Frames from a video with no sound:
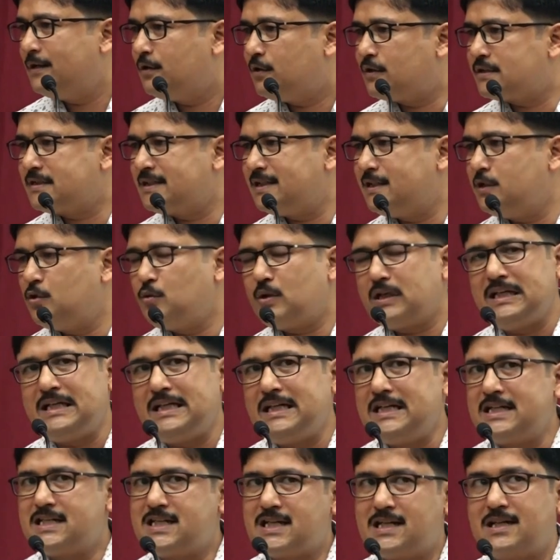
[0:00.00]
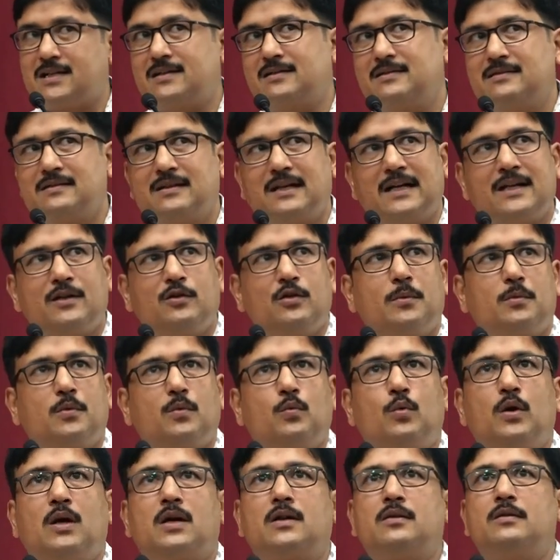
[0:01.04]
Or say you are in H R and you have to
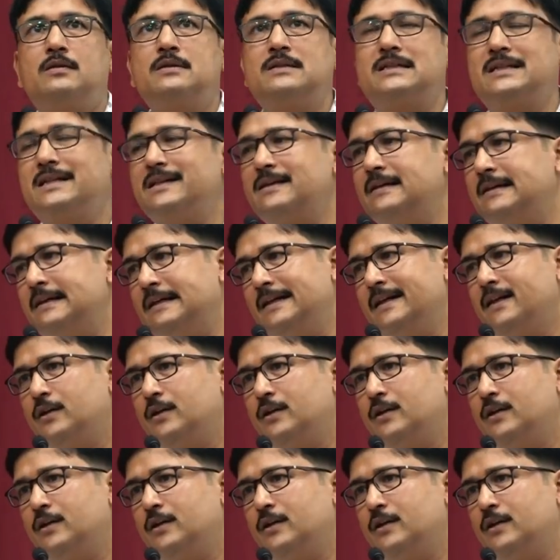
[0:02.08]
work on, say,